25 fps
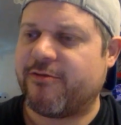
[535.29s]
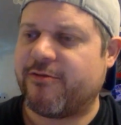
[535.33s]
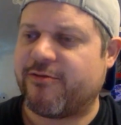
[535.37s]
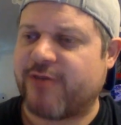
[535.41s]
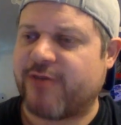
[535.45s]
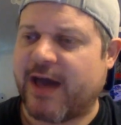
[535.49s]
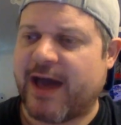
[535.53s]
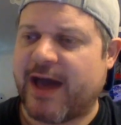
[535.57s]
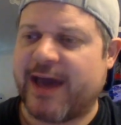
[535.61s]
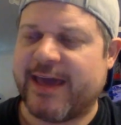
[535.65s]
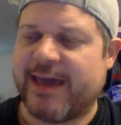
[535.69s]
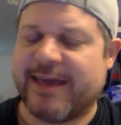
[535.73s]

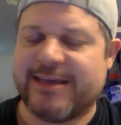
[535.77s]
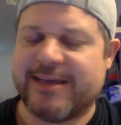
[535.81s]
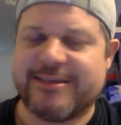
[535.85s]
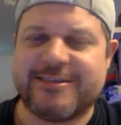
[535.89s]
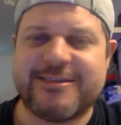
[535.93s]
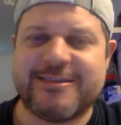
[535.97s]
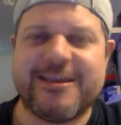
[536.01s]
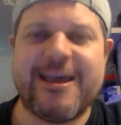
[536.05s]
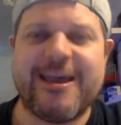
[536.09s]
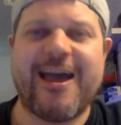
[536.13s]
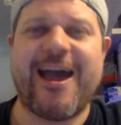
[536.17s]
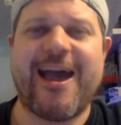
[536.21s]
That
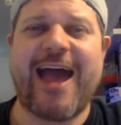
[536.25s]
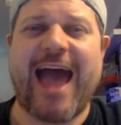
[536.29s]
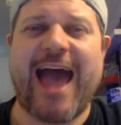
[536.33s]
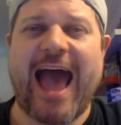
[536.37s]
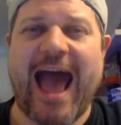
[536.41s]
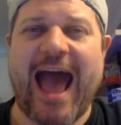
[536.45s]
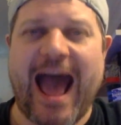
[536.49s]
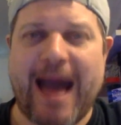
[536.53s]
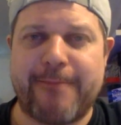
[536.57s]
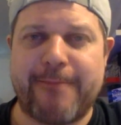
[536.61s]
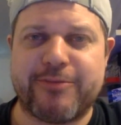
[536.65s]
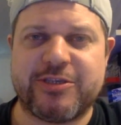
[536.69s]
is
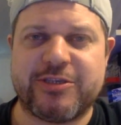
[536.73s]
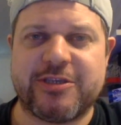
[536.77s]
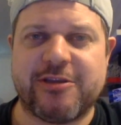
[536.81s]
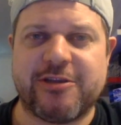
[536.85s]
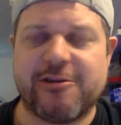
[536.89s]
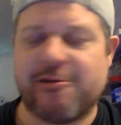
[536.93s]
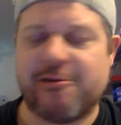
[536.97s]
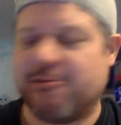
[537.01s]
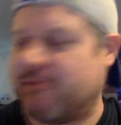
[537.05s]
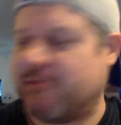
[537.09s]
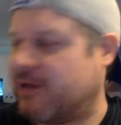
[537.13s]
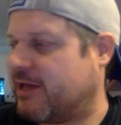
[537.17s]

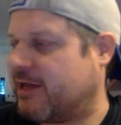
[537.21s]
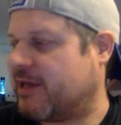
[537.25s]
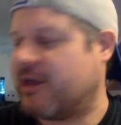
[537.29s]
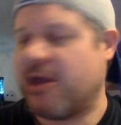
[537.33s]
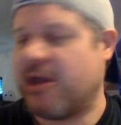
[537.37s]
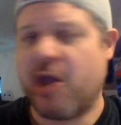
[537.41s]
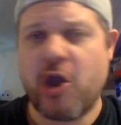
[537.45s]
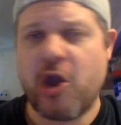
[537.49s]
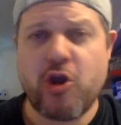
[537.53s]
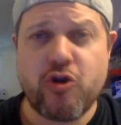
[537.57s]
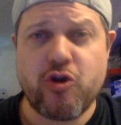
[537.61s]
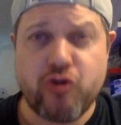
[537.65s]
absolutely
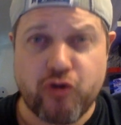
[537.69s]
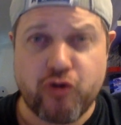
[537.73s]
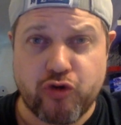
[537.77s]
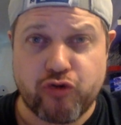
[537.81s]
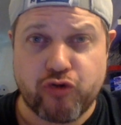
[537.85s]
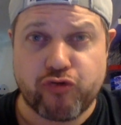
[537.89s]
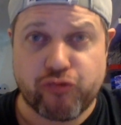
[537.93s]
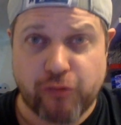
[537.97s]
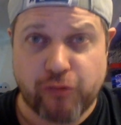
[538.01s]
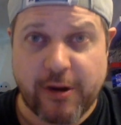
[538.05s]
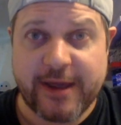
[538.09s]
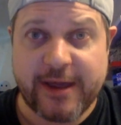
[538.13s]

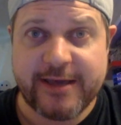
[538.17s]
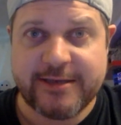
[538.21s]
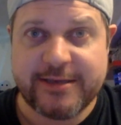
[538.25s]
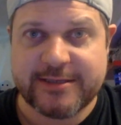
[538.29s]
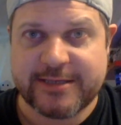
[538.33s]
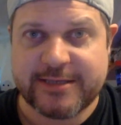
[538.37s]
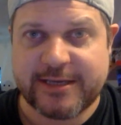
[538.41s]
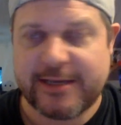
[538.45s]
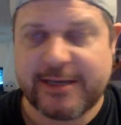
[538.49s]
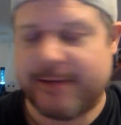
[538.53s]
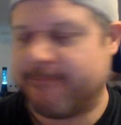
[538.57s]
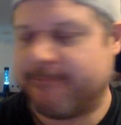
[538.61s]

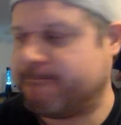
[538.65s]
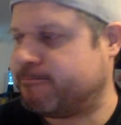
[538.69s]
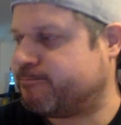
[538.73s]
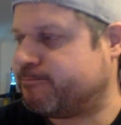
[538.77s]
crazy.